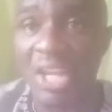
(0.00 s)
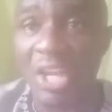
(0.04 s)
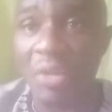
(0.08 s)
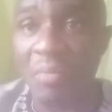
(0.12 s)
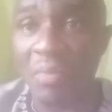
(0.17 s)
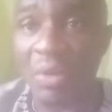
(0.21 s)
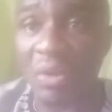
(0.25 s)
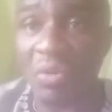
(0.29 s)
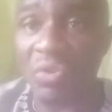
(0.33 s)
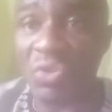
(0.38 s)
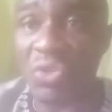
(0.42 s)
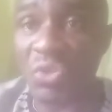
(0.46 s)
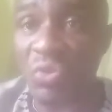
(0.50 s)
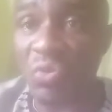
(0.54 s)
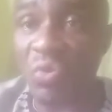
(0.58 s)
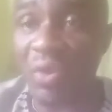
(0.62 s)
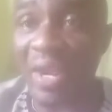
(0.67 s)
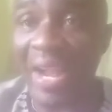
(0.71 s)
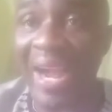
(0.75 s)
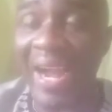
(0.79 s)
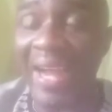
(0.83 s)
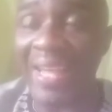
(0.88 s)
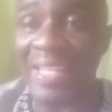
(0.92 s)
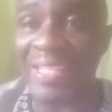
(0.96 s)
because you
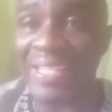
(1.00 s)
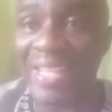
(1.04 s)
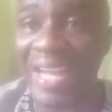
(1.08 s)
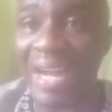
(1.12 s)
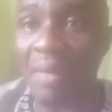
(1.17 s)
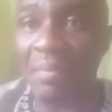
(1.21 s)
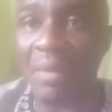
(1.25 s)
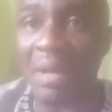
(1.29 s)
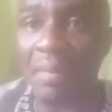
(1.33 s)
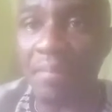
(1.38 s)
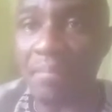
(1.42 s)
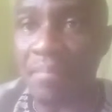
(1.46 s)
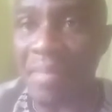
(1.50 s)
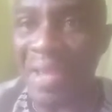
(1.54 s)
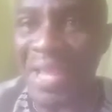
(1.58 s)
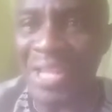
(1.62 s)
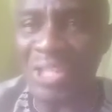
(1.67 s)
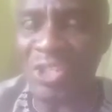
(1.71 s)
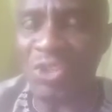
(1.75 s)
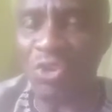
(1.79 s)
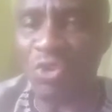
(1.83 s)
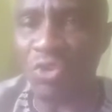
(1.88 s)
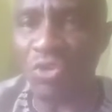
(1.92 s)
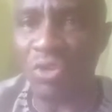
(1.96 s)
guys are my
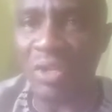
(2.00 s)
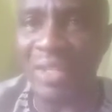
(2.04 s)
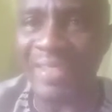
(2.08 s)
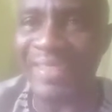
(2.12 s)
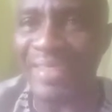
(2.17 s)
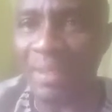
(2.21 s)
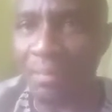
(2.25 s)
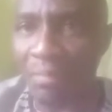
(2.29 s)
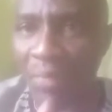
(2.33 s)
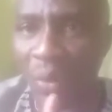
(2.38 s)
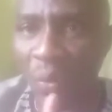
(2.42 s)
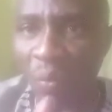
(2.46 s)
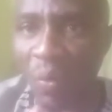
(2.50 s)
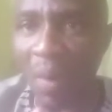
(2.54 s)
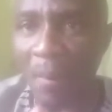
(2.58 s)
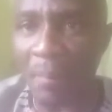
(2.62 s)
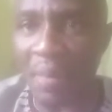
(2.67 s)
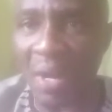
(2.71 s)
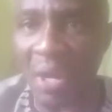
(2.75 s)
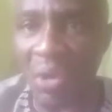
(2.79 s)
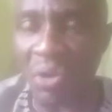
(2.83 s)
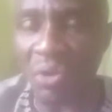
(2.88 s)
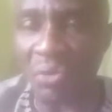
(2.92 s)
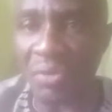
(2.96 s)
major number one
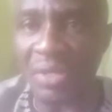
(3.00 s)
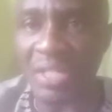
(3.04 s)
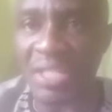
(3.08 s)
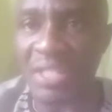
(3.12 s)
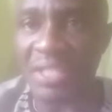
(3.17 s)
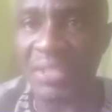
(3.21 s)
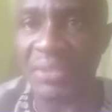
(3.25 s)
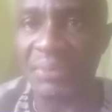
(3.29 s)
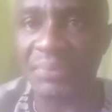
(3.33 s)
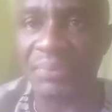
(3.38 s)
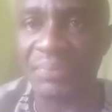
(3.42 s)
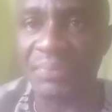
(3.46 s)
priority.